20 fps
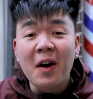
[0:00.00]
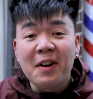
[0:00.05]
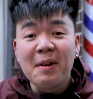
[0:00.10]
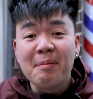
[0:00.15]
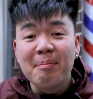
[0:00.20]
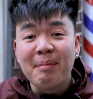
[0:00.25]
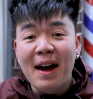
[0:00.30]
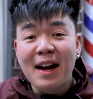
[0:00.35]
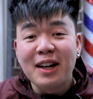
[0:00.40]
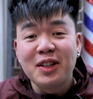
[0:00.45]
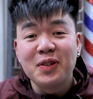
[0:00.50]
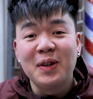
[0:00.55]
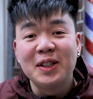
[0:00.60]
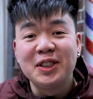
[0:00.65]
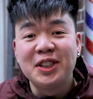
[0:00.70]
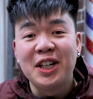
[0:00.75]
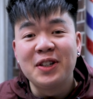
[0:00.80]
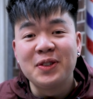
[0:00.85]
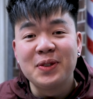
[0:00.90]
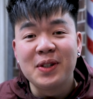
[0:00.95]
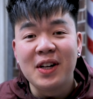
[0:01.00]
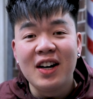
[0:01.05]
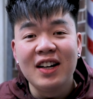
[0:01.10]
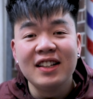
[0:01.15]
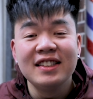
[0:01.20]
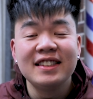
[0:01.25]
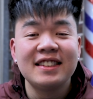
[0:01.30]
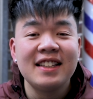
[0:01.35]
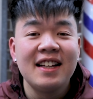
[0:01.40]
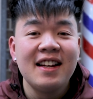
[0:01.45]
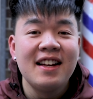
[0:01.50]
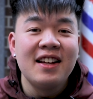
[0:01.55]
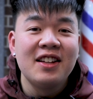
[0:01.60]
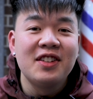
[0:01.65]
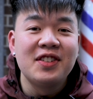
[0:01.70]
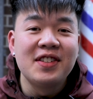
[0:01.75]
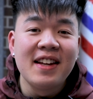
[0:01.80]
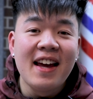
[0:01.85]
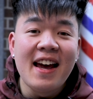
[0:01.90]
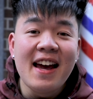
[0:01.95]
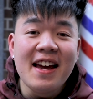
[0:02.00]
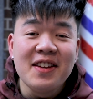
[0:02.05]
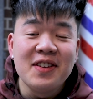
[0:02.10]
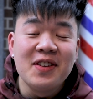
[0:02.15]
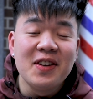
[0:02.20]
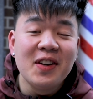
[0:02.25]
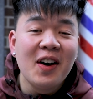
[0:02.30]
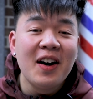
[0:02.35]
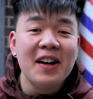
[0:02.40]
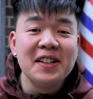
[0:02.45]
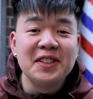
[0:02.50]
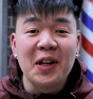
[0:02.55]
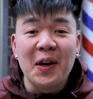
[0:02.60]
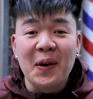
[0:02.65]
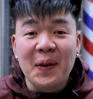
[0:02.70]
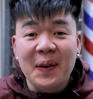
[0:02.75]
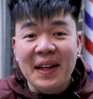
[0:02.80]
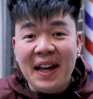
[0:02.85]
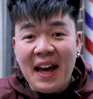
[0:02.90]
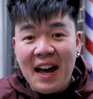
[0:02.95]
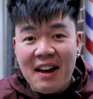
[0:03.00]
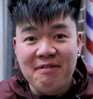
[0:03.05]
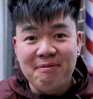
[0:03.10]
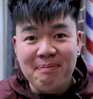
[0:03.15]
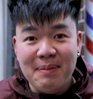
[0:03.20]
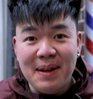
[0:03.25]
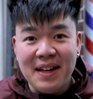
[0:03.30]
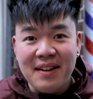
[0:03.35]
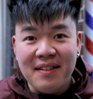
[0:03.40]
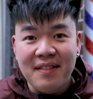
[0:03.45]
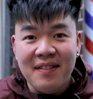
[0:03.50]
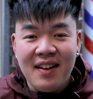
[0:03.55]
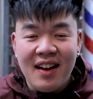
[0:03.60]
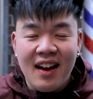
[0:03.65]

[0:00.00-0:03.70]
Welcome back to our channel, guys. Today you guys only have me.